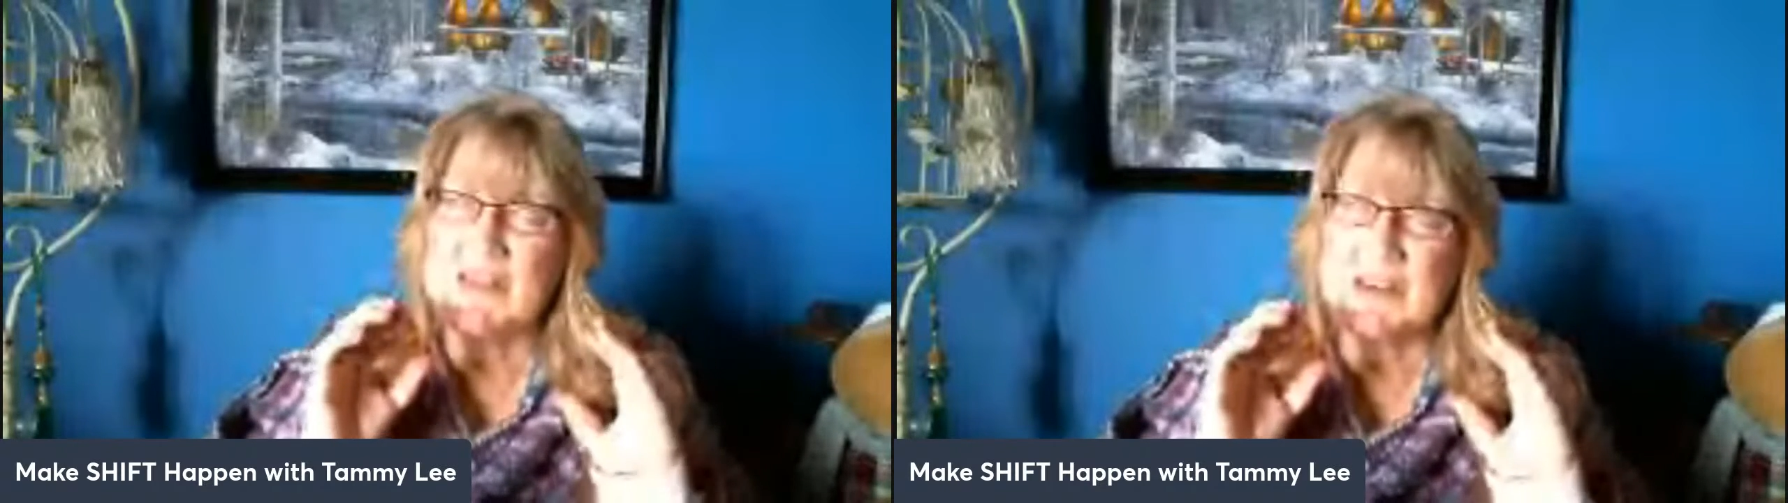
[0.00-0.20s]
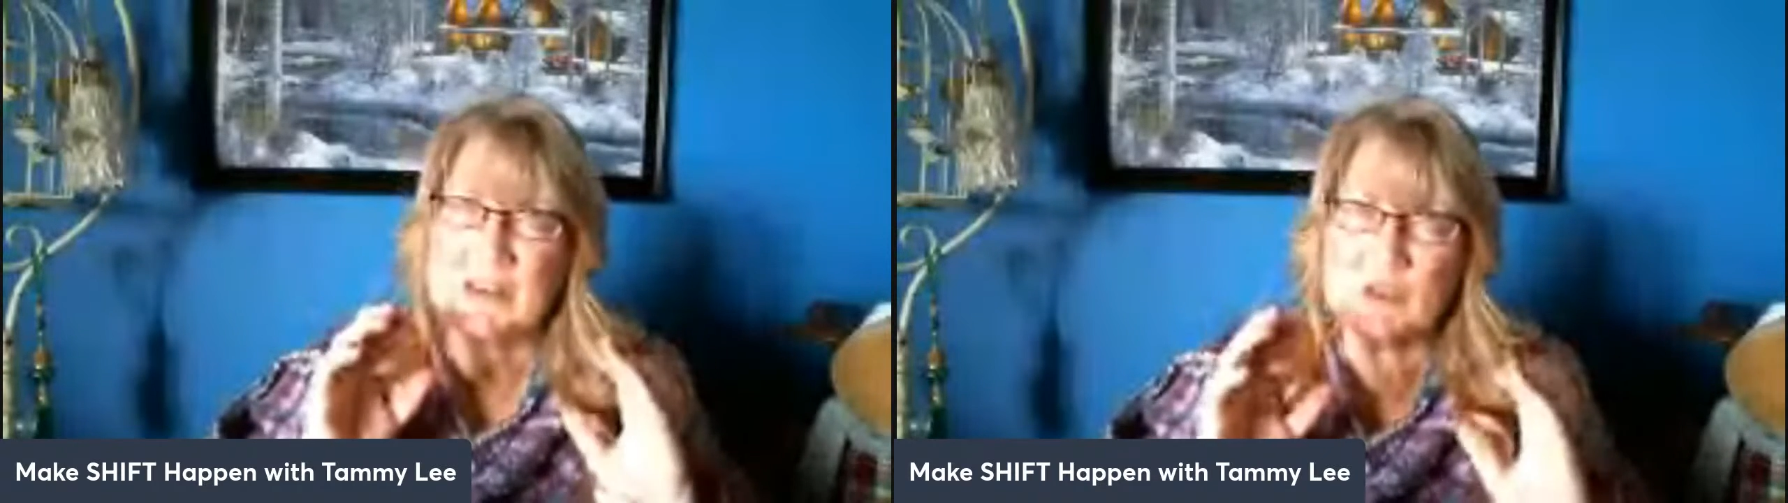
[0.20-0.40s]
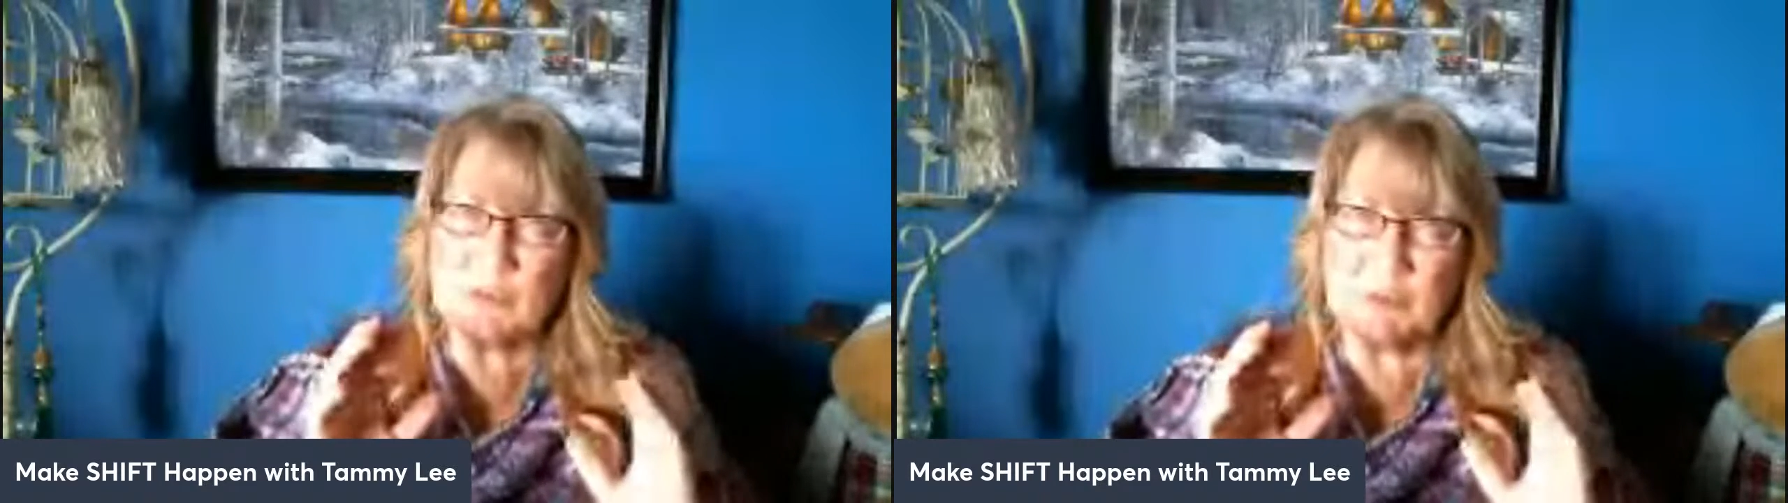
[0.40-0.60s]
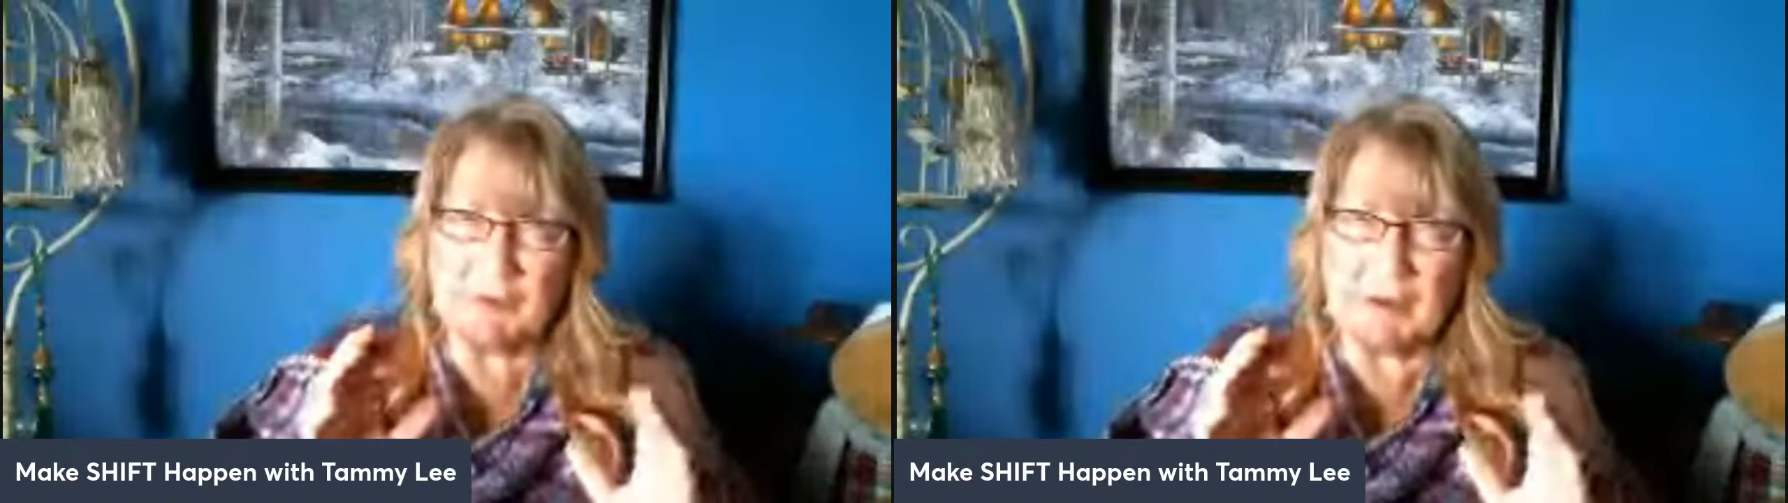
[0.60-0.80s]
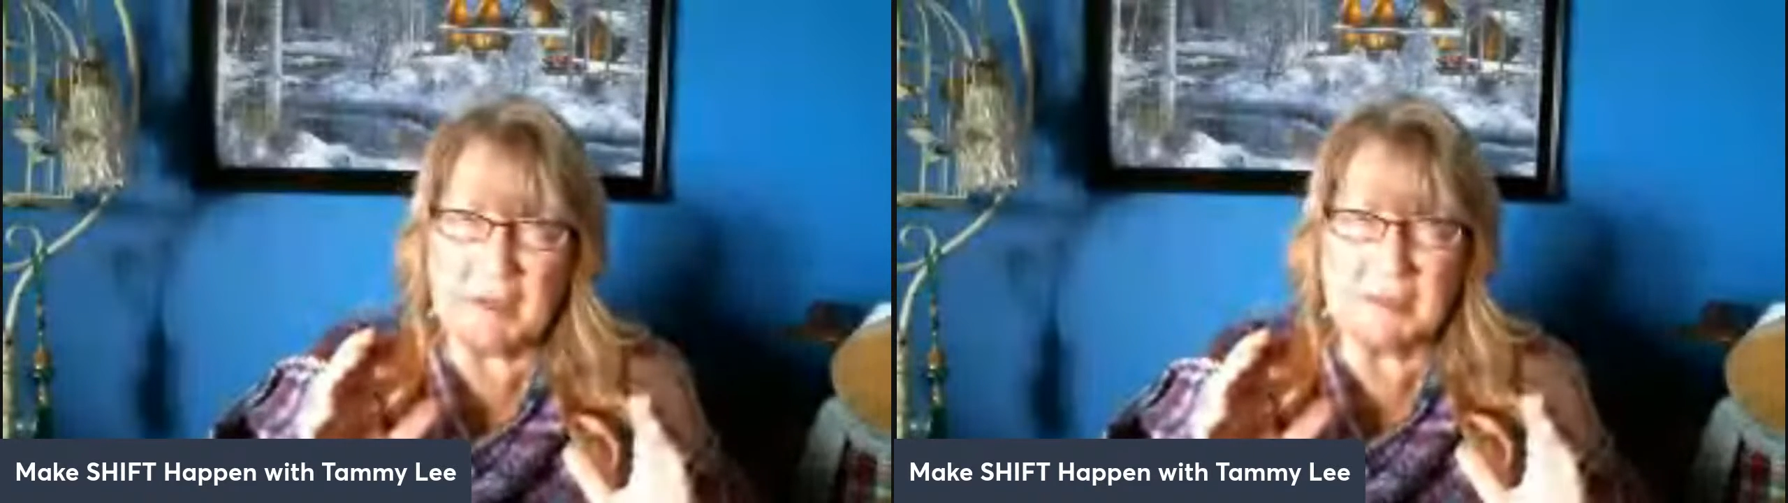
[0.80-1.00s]

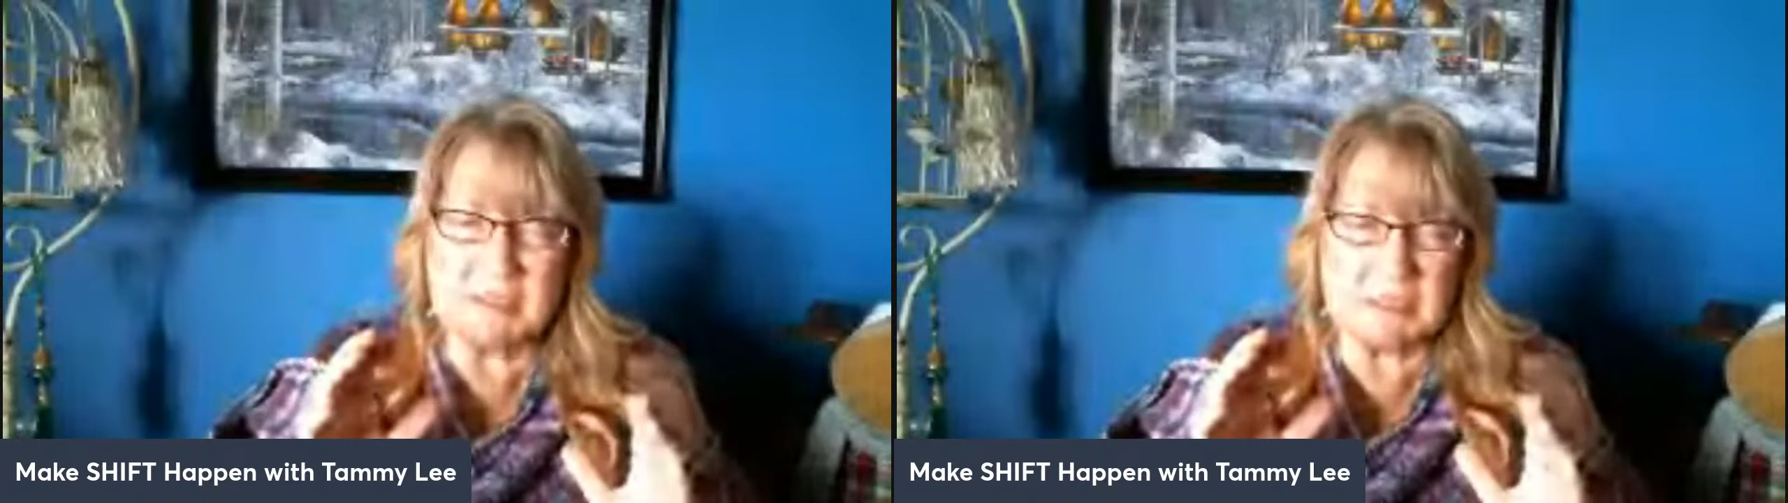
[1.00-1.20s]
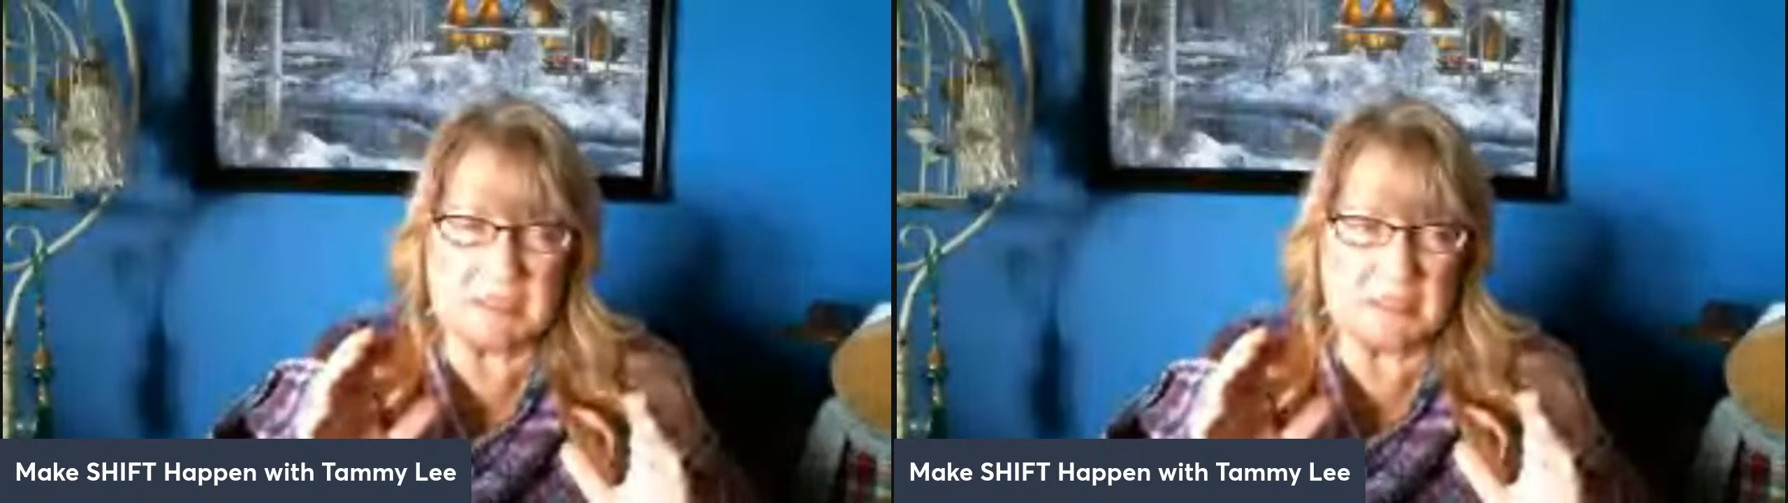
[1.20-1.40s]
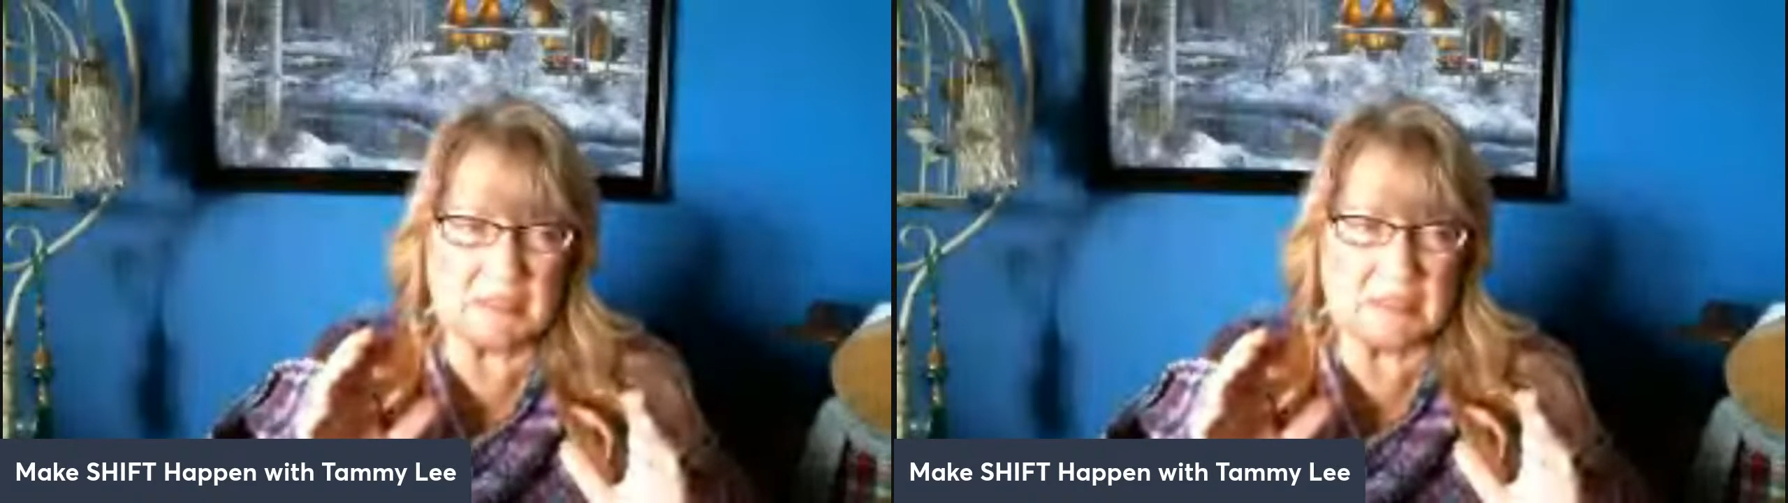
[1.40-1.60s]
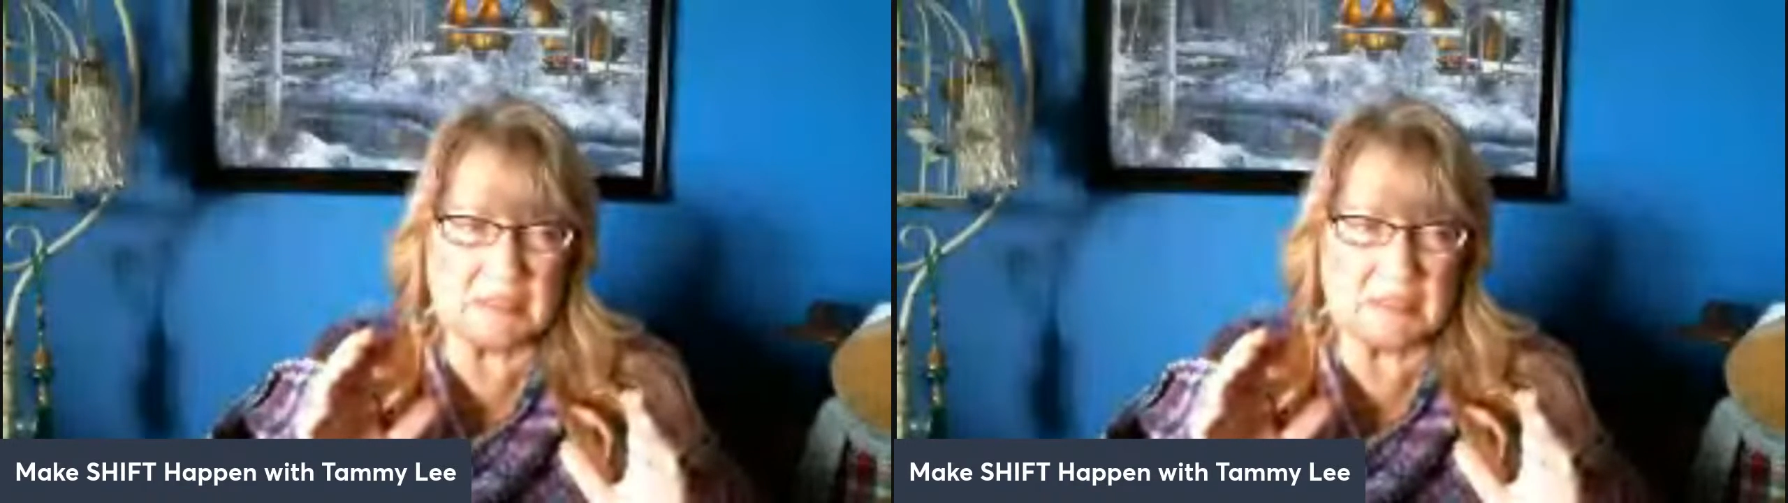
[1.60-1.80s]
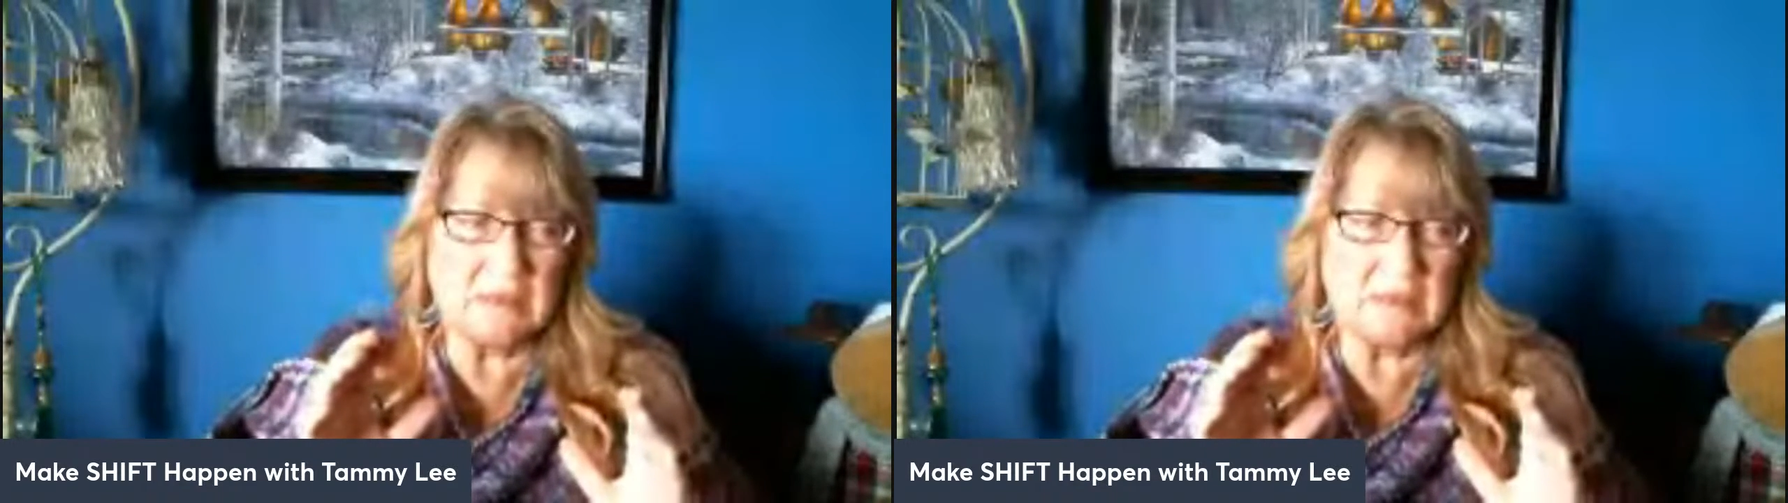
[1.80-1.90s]
experiences